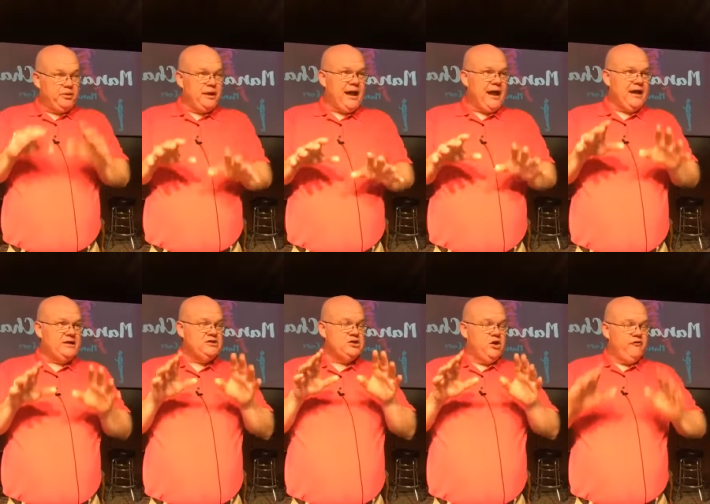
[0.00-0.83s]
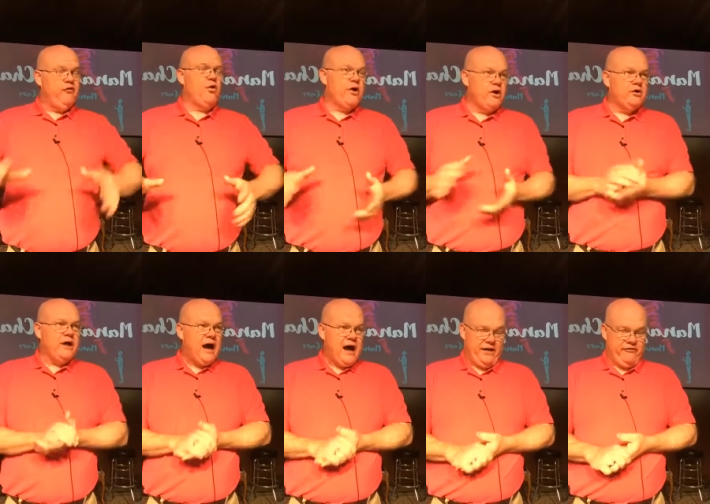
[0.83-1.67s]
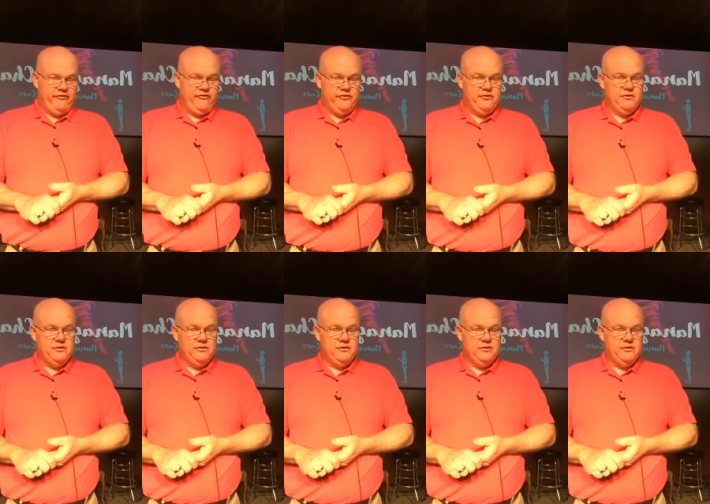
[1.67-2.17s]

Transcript: plans for your life.